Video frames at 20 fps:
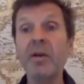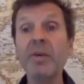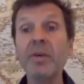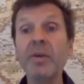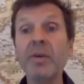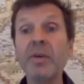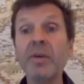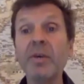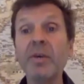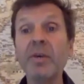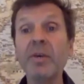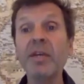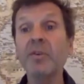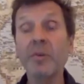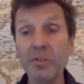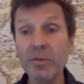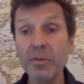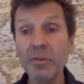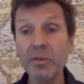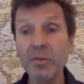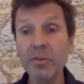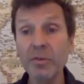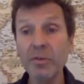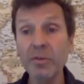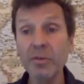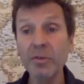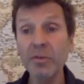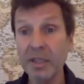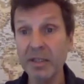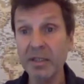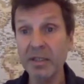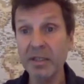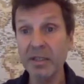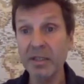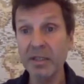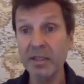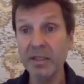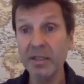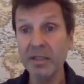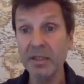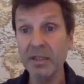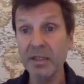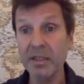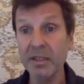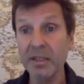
creates opportunities